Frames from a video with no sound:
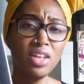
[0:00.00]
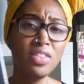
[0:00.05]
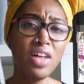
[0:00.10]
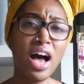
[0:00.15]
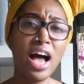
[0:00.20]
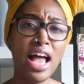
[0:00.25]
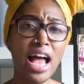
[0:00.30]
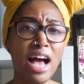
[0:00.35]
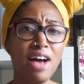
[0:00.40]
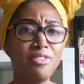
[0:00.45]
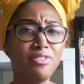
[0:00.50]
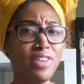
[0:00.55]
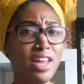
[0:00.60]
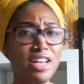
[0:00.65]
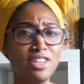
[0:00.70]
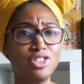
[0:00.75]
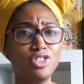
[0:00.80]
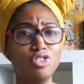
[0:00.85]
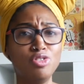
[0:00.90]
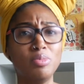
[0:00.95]
I have
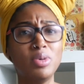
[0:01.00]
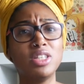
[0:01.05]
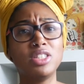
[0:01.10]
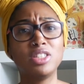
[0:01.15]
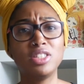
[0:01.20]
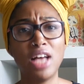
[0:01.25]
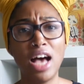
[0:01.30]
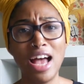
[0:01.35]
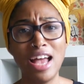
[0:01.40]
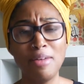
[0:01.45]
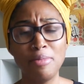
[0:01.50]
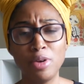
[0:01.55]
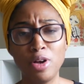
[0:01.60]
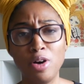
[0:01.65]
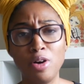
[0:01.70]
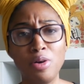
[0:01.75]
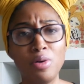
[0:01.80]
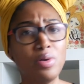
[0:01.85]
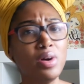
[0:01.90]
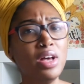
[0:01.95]
let too much time
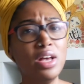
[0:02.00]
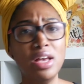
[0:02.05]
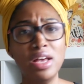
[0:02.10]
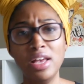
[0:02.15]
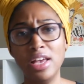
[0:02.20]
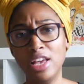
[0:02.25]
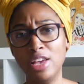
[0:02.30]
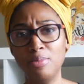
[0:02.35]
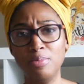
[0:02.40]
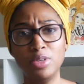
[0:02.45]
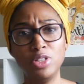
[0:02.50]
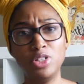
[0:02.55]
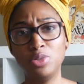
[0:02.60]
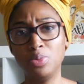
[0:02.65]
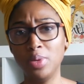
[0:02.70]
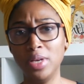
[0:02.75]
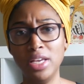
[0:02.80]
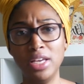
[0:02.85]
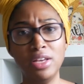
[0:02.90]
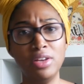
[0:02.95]
go in
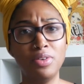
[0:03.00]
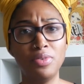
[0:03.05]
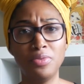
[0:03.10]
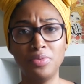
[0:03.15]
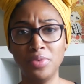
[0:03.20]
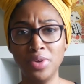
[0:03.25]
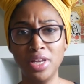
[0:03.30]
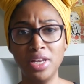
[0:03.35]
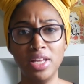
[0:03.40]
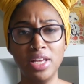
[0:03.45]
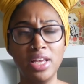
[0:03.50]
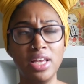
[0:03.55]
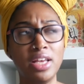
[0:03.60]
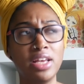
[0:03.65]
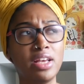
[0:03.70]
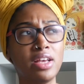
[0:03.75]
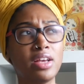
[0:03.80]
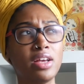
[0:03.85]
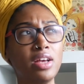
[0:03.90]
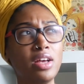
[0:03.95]
between
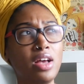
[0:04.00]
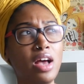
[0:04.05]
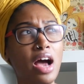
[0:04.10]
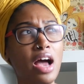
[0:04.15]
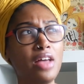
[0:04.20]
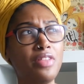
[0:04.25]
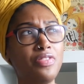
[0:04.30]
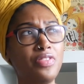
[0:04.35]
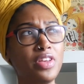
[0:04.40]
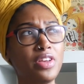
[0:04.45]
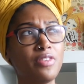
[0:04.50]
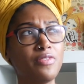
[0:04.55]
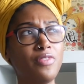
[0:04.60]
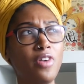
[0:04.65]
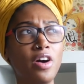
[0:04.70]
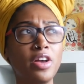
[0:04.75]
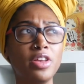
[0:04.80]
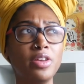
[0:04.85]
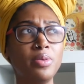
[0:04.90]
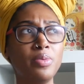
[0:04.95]
reading, I think,
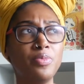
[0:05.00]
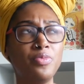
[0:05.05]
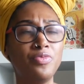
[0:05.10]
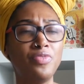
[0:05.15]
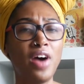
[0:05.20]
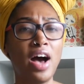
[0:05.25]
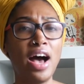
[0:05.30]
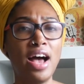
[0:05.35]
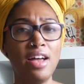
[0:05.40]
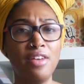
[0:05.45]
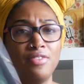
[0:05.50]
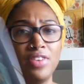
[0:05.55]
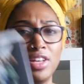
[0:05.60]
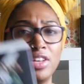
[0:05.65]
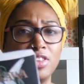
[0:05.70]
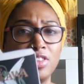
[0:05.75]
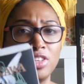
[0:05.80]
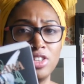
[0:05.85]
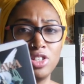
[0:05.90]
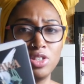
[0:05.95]
volume 5
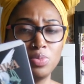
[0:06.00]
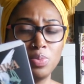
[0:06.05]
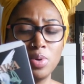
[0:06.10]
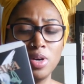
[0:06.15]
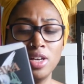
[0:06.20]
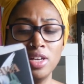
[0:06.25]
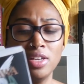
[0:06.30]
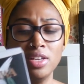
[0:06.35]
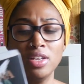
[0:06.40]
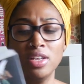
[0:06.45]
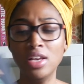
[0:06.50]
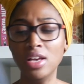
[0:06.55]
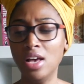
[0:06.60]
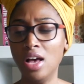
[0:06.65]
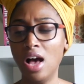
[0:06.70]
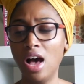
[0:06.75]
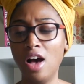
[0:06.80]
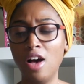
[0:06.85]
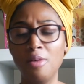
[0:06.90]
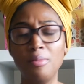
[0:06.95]
and this one.
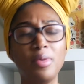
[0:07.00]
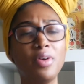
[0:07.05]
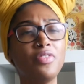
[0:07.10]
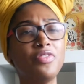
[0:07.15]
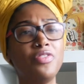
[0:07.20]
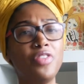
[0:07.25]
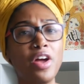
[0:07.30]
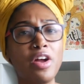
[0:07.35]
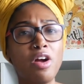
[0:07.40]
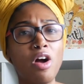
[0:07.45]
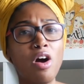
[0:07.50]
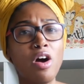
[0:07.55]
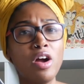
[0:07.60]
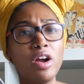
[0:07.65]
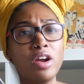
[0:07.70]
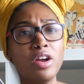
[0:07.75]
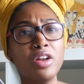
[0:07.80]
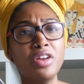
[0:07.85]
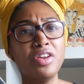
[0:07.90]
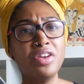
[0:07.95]
There
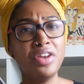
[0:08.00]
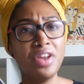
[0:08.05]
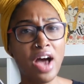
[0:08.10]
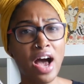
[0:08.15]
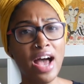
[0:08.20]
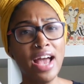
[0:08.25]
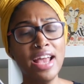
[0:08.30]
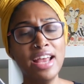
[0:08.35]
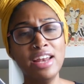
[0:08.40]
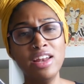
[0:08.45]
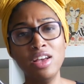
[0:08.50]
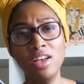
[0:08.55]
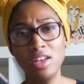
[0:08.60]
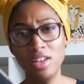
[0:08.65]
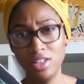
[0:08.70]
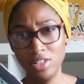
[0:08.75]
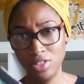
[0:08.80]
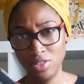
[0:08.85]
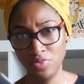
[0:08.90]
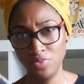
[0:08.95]
are 9
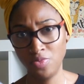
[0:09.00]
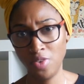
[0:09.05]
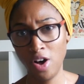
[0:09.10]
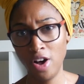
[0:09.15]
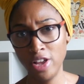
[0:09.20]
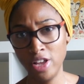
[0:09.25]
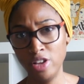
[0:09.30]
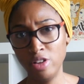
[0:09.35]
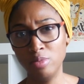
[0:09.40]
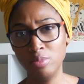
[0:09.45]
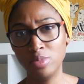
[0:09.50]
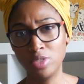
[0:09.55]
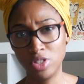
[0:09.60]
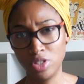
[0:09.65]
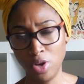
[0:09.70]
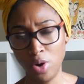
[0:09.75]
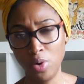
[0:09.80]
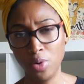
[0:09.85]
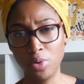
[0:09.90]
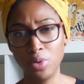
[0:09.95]
volumes
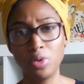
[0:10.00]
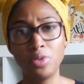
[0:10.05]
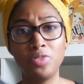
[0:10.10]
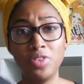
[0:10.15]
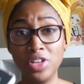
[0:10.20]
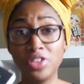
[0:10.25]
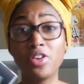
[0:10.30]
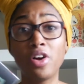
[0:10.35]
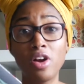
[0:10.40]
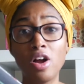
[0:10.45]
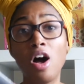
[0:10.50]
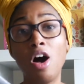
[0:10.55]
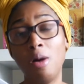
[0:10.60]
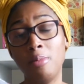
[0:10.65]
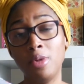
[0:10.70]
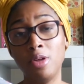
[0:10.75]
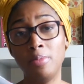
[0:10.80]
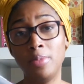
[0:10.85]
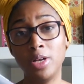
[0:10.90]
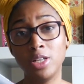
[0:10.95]
total. These are
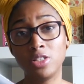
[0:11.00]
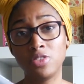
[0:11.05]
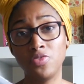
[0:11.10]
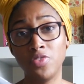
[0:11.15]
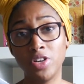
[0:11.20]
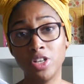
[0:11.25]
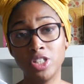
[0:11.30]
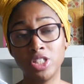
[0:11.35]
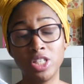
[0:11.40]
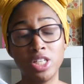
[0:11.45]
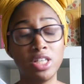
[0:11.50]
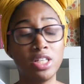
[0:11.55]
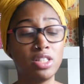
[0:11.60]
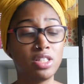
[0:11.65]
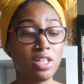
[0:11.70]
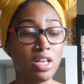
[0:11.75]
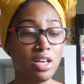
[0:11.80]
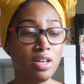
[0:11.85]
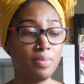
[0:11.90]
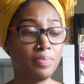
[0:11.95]
omnibus versions,
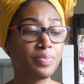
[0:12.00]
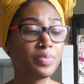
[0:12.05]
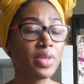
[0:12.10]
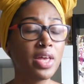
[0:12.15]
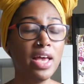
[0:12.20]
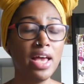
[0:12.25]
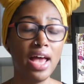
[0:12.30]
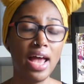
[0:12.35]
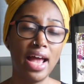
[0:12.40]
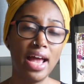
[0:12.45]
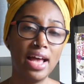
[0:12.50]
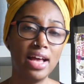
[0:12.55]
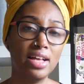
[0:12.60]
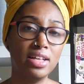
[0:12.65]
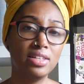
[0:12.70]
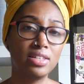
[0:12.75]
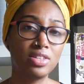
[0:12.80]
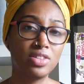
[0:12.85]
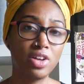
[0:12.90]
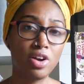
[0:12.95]
and
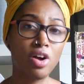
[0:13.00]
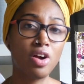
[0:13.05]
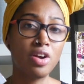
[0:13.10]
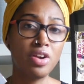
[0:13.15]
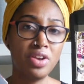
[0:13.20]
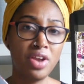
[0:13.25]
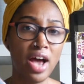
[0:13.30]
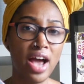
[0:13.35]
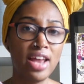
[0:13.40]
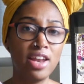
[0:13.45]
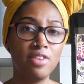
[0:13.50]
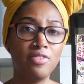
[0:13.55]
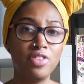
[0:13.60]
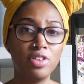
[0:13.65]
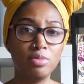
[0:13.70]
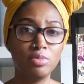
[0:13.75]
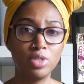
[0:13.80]
there are 9 of them